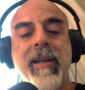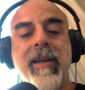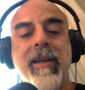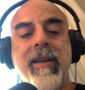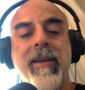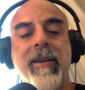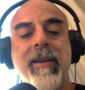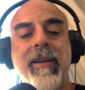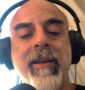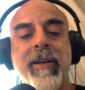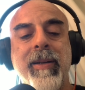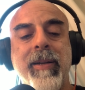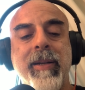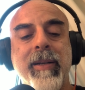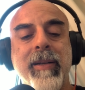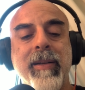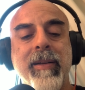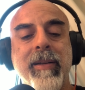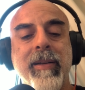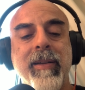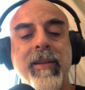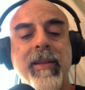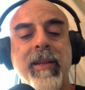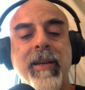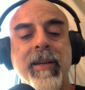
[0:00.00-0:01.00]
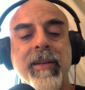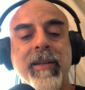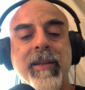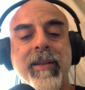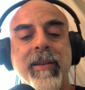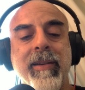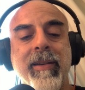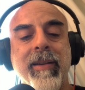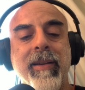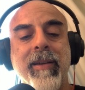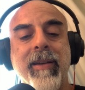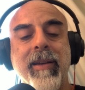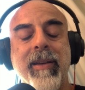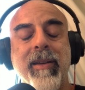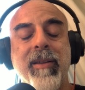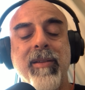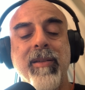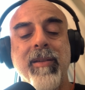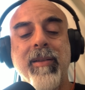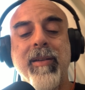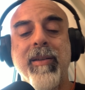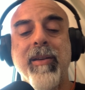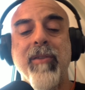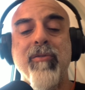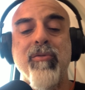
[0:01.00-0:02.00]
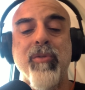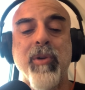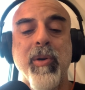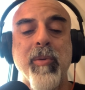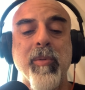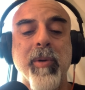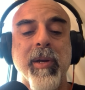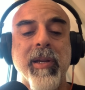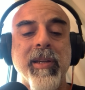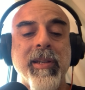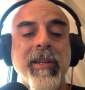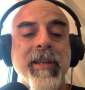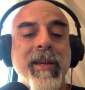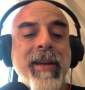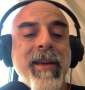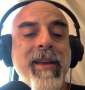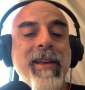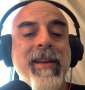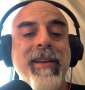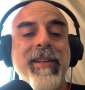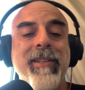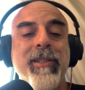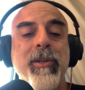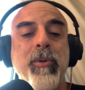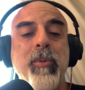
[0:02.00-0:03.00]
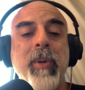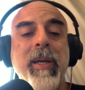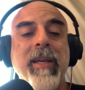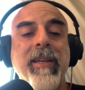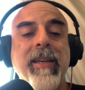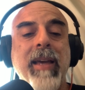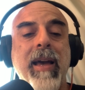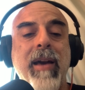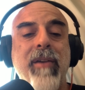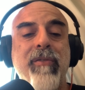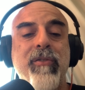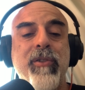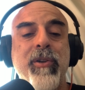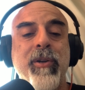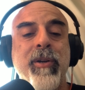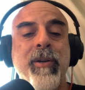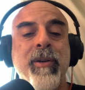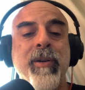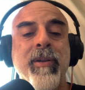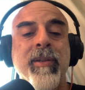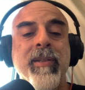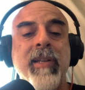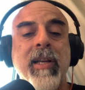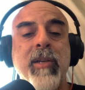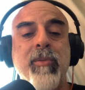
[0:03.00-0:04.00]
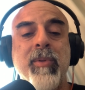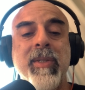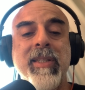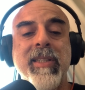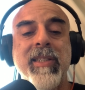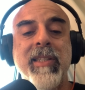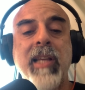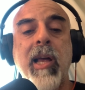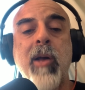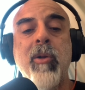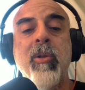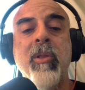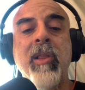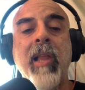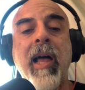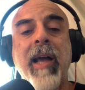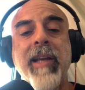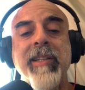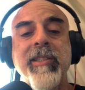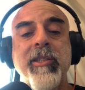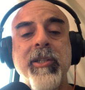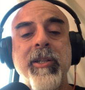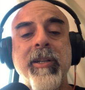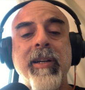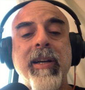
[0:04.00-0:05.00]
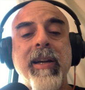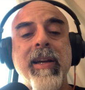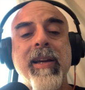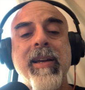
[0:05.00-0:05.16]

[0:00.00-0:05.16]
every week. The week after, that was Sal Leiter.